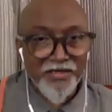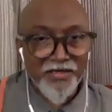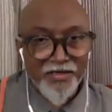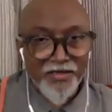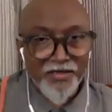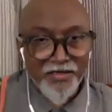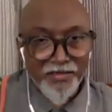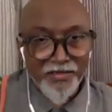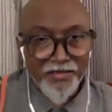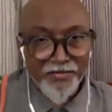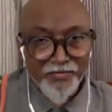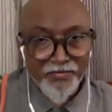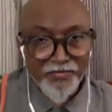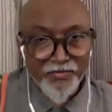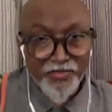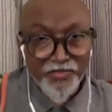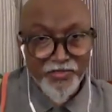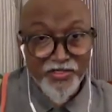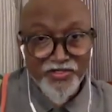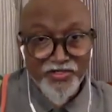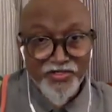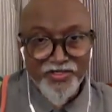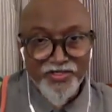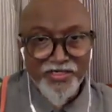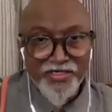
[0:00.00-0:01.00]
um,
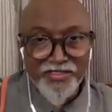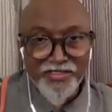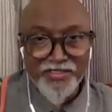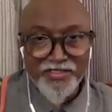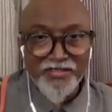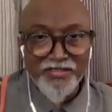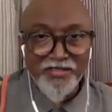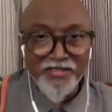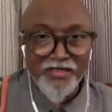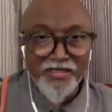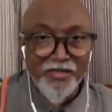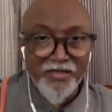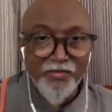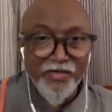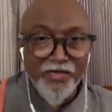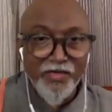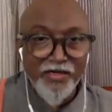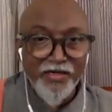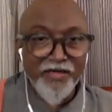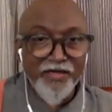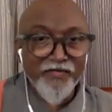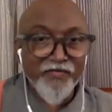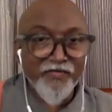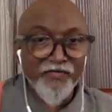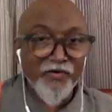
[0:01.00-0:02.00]
districts they are
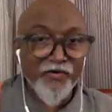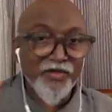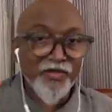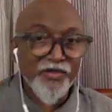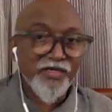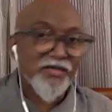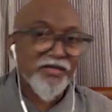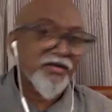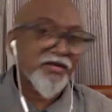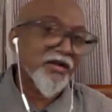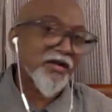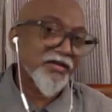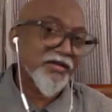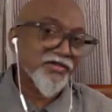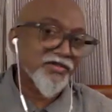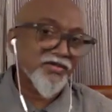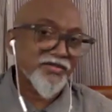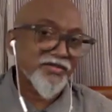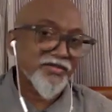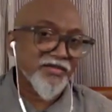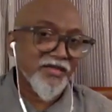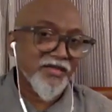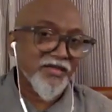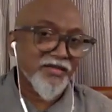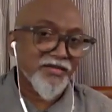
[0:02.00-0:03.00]
building 14
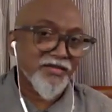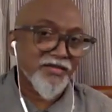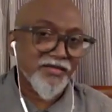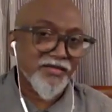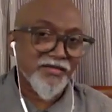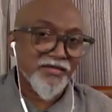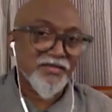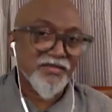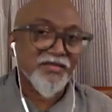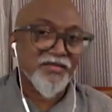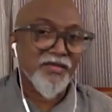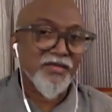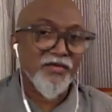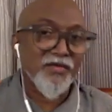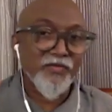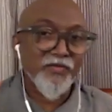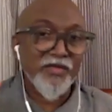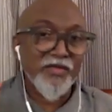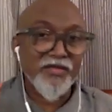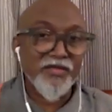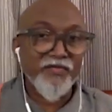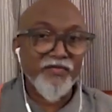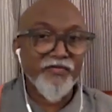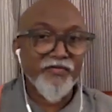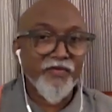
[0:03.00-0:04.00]
cultural centers you know
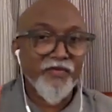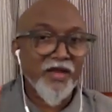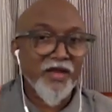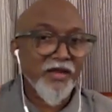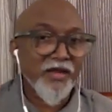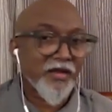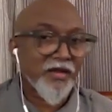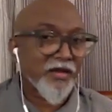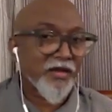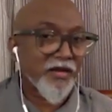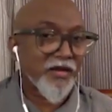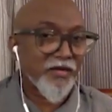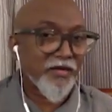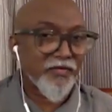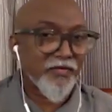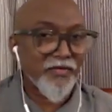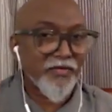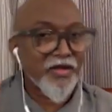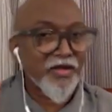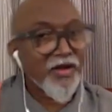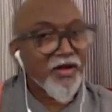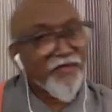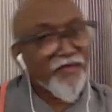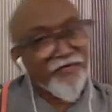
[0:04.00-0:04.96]
with the five um,